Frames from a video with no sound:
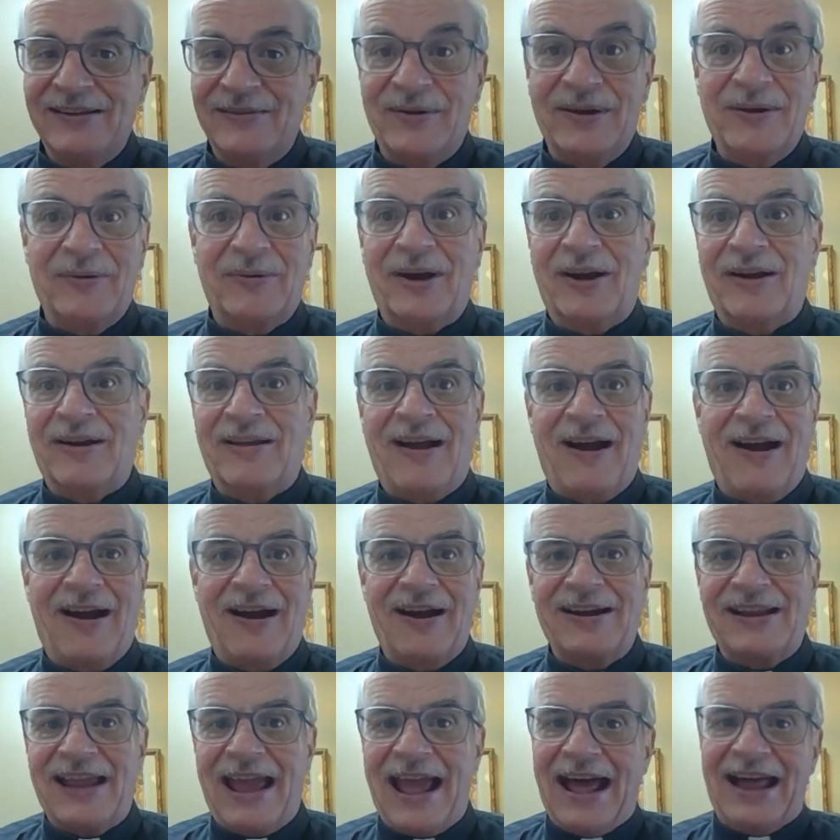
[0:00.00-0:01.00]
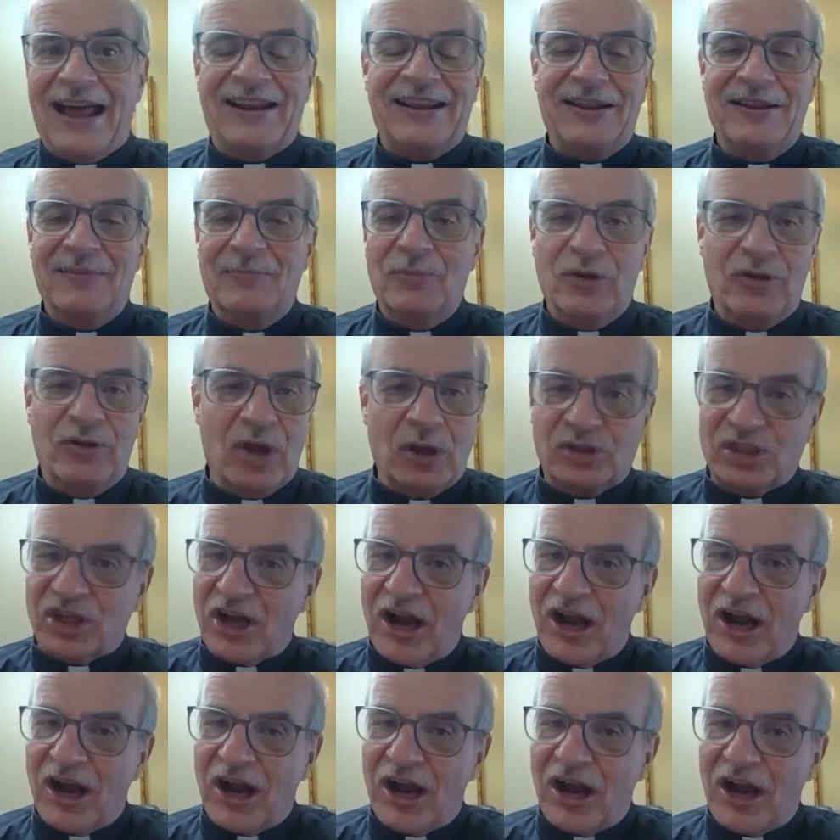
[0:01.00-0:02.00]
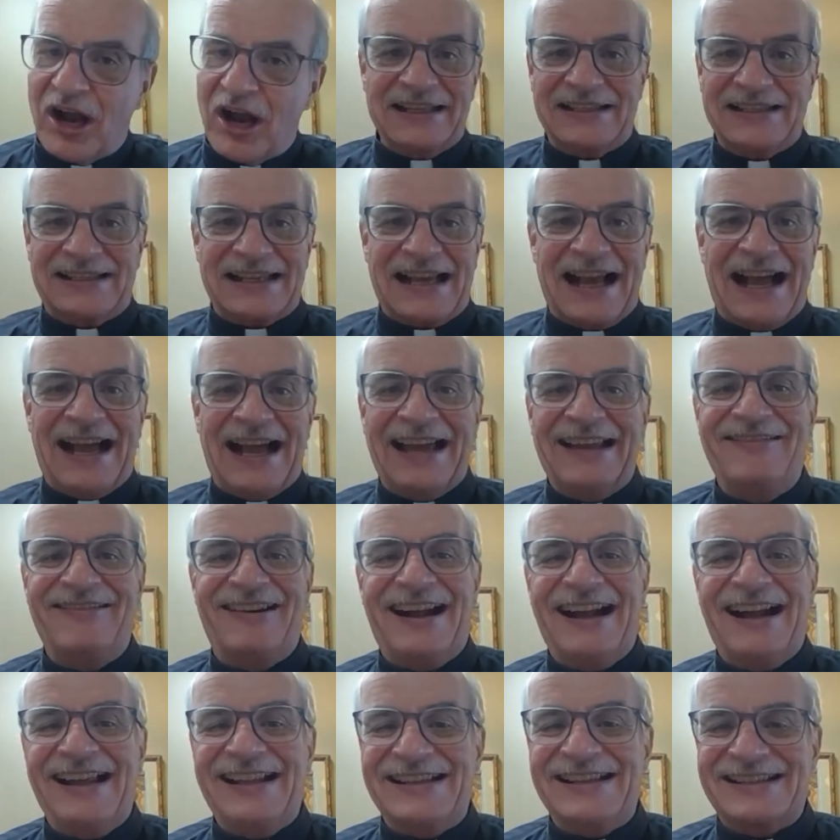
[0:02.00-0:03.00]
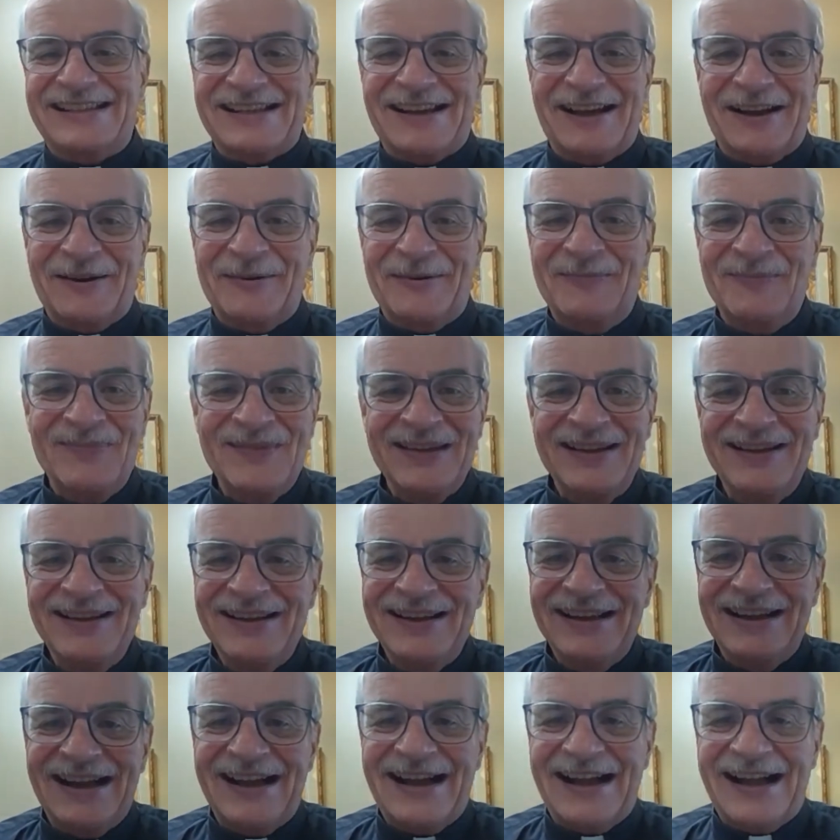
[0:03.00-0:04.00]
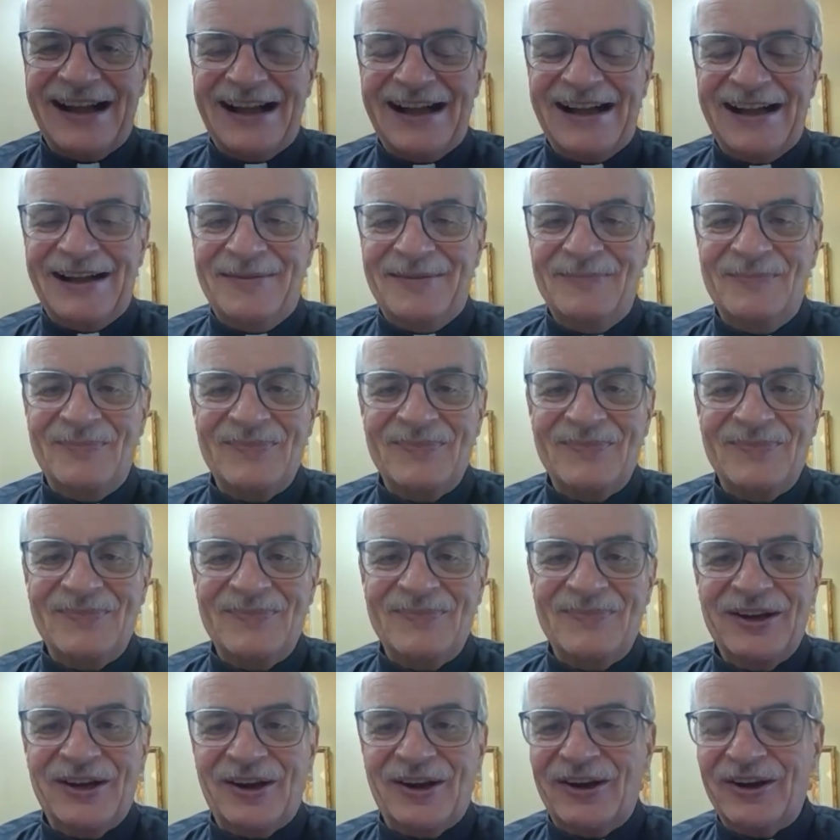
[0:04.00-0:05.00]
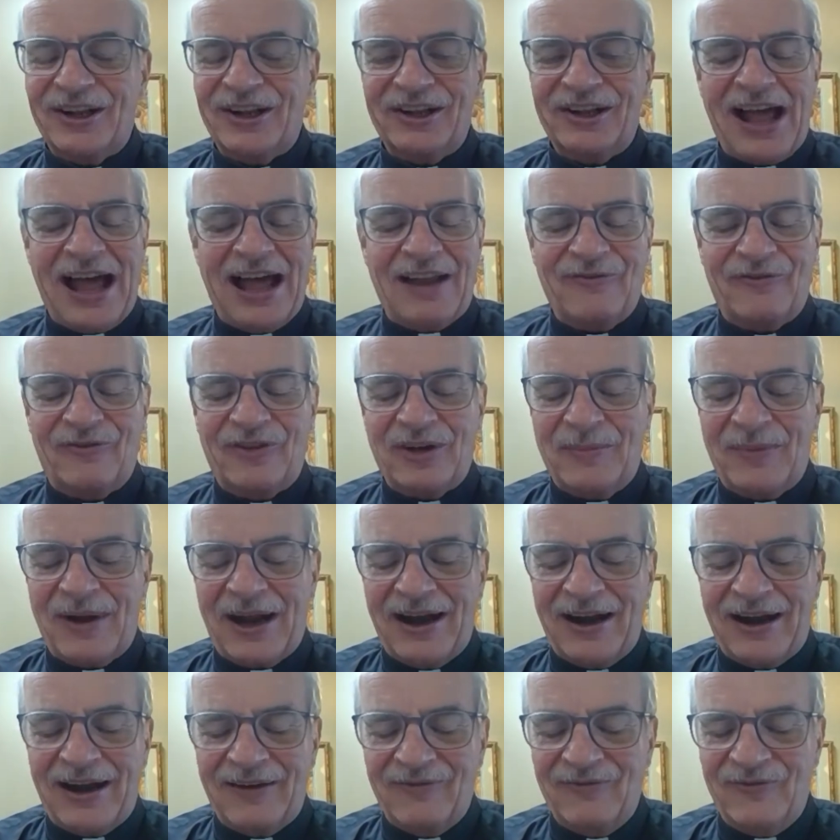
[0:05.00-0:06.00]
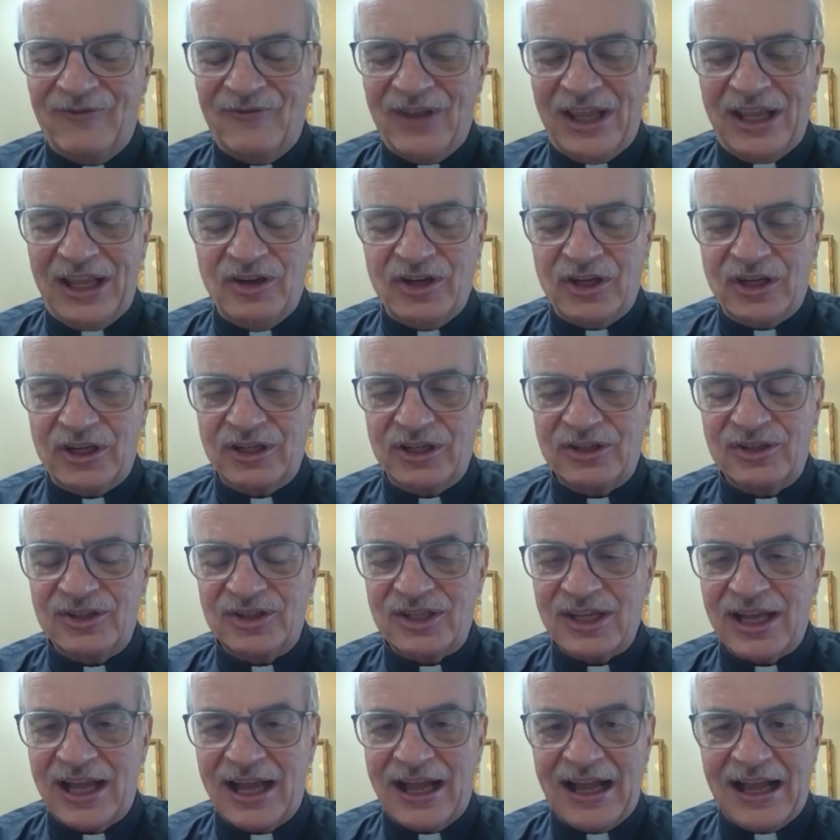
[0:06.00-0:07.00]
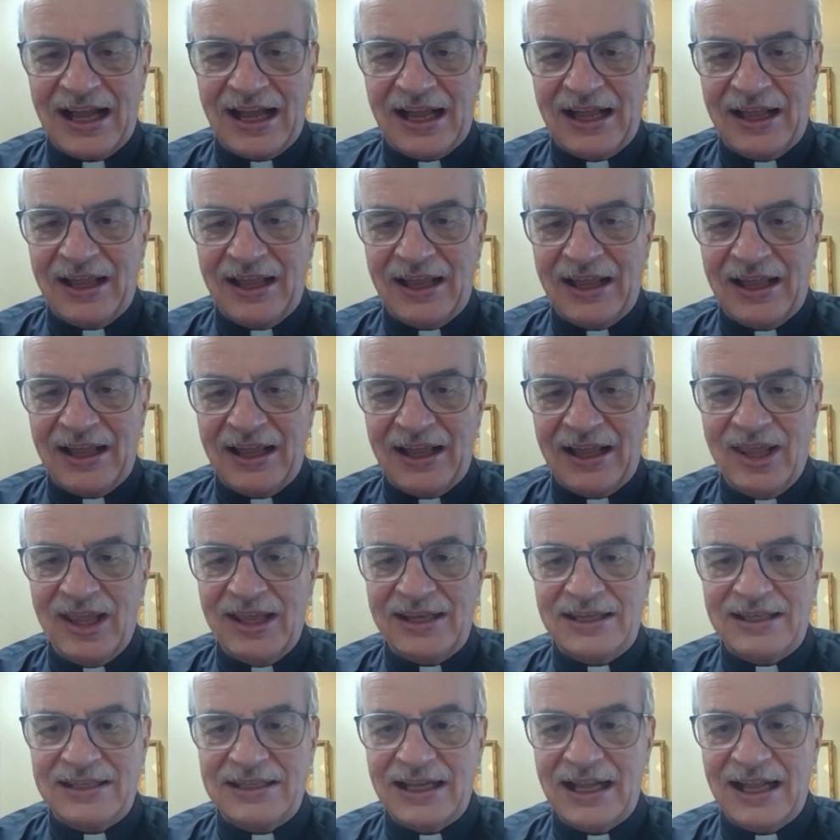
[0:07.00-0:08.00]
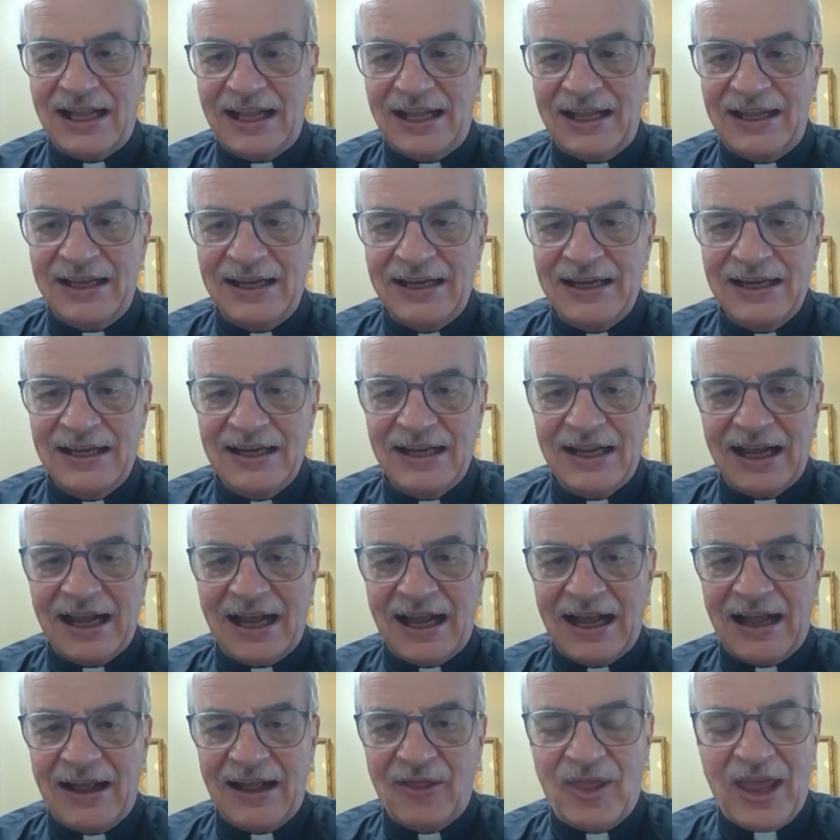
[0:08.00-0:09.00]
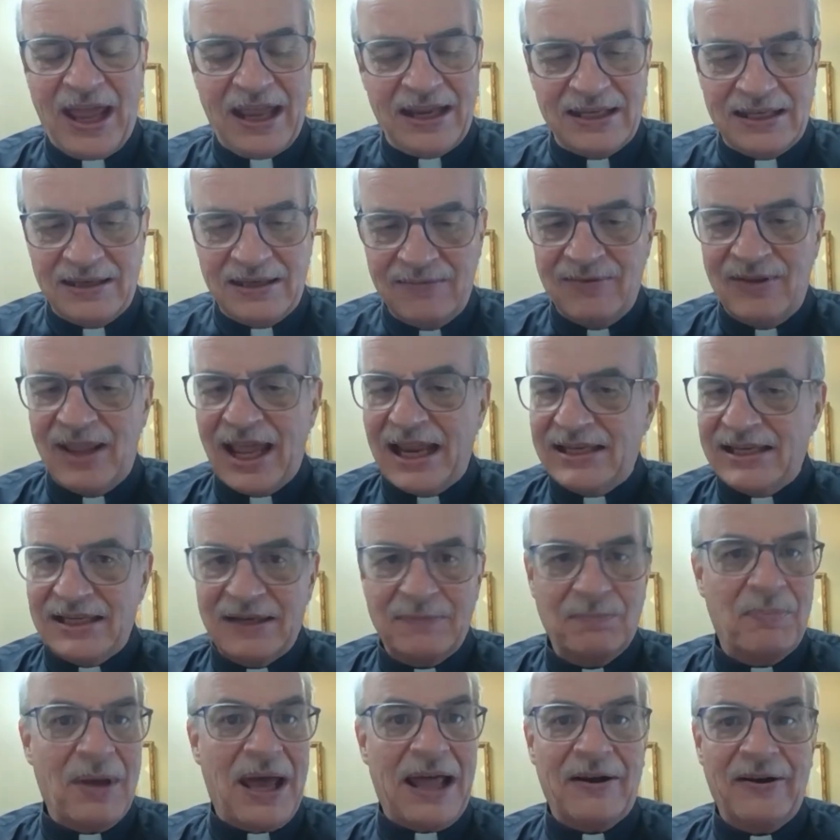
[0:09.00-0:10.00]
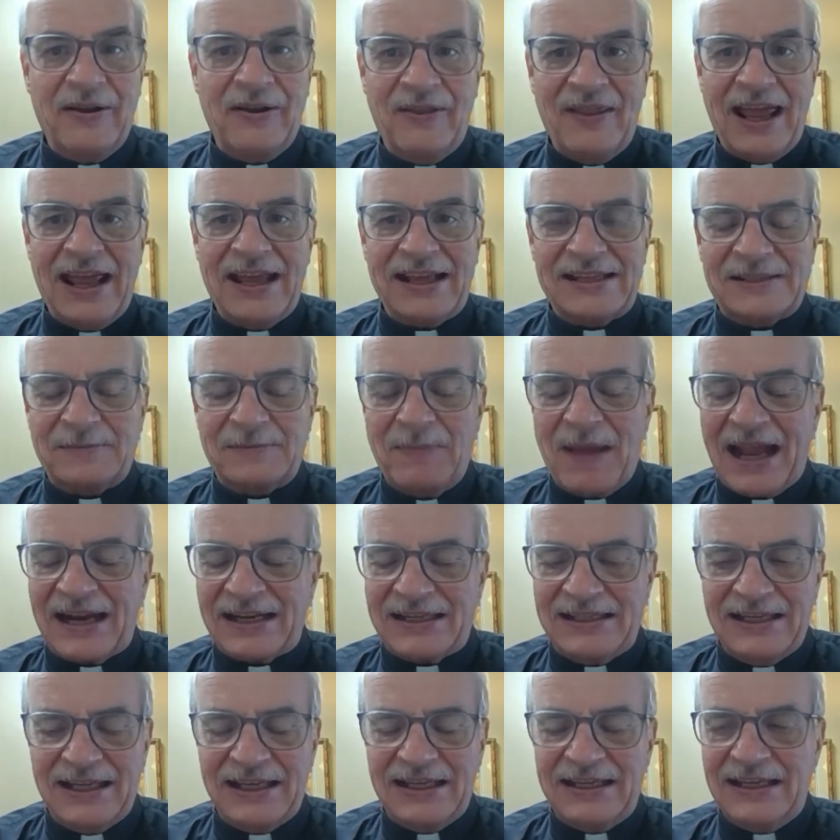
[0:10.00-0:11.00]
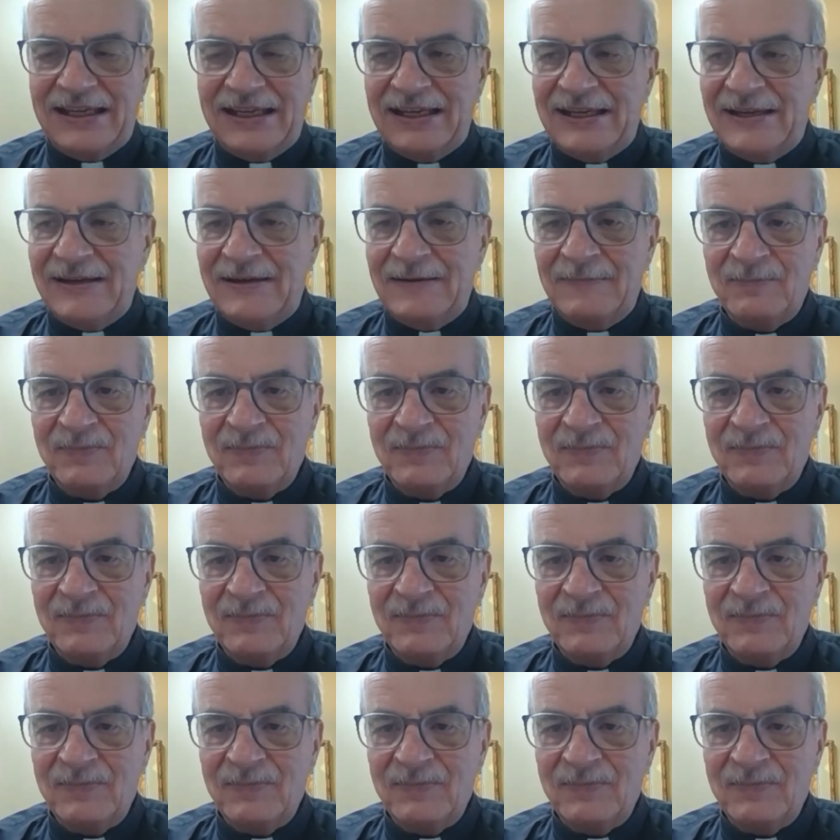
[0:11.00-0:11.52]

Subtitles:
were hard to, how do you move those cars inside, right? So heard a lot from our vendors that they did better than they expected, and